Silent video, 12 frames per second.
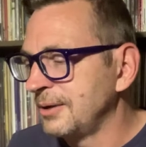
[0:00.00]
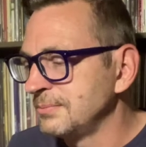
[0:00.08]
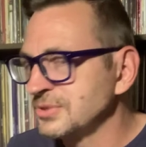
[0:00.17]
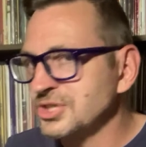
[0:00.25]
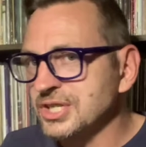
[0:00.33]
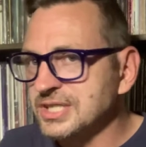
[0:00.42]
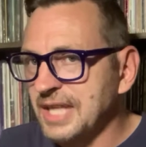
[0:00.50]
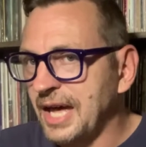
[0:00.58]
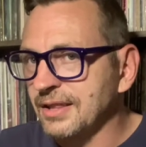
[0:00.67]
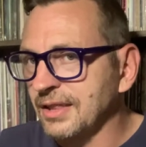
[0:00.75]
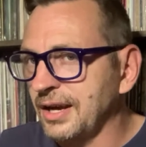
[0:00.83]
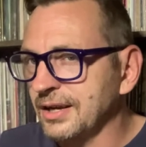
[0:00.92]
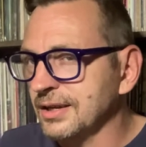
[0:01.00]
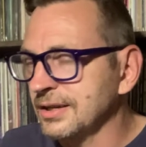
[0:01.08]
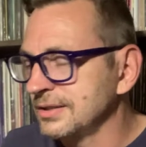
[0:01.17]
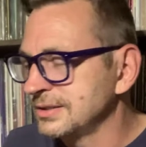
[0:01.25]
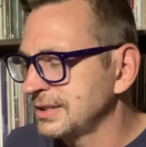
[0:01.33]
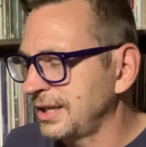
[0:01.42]
Just that line,
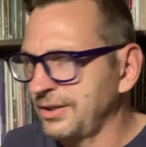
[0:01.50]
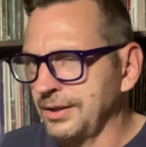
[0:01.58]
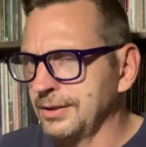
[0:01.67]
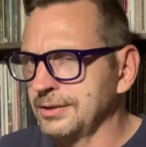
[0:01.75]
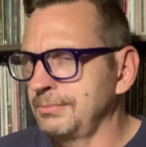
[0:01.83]
because I think there